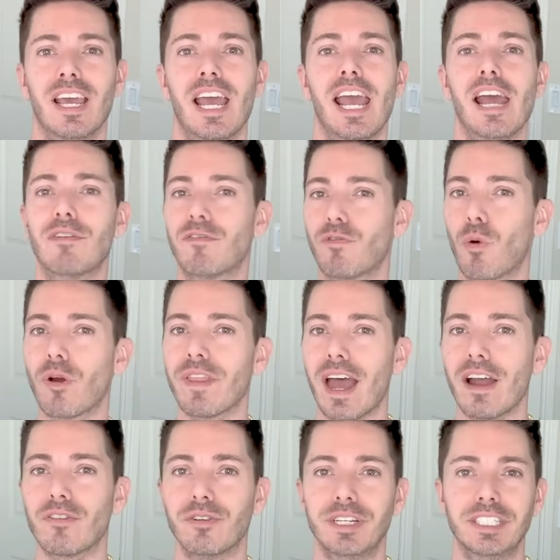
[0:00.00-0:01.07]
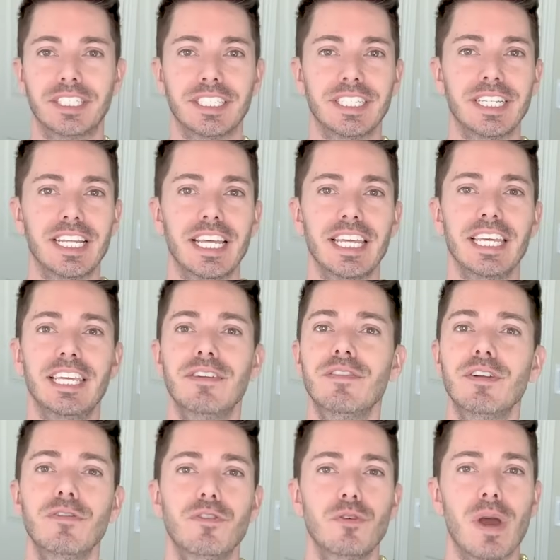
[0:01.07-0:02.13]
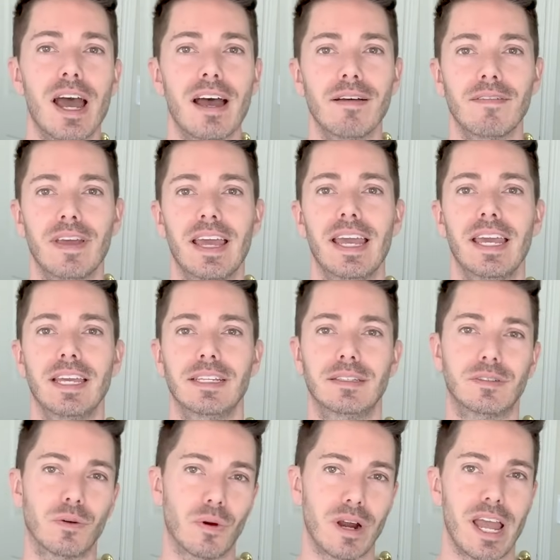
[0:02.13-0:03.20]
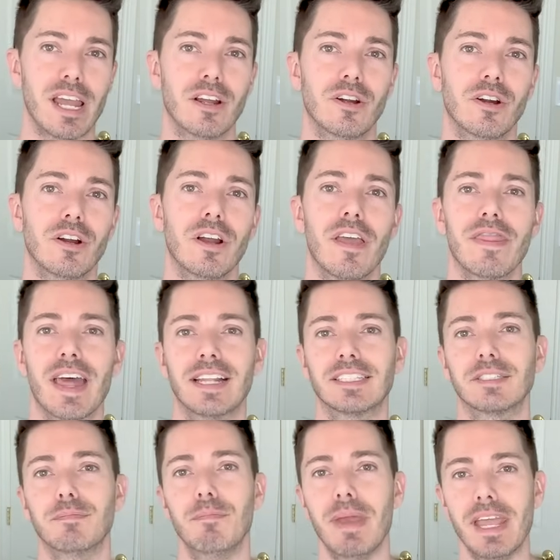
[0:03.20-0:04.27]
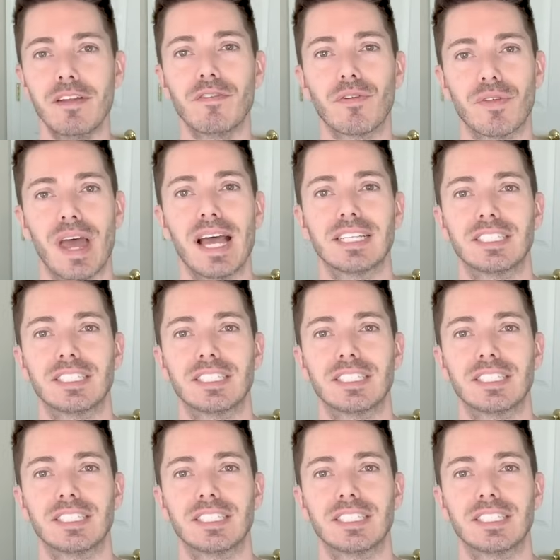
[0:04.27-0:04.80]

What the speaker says: And for that reason, even if you have a door anchor that's made for that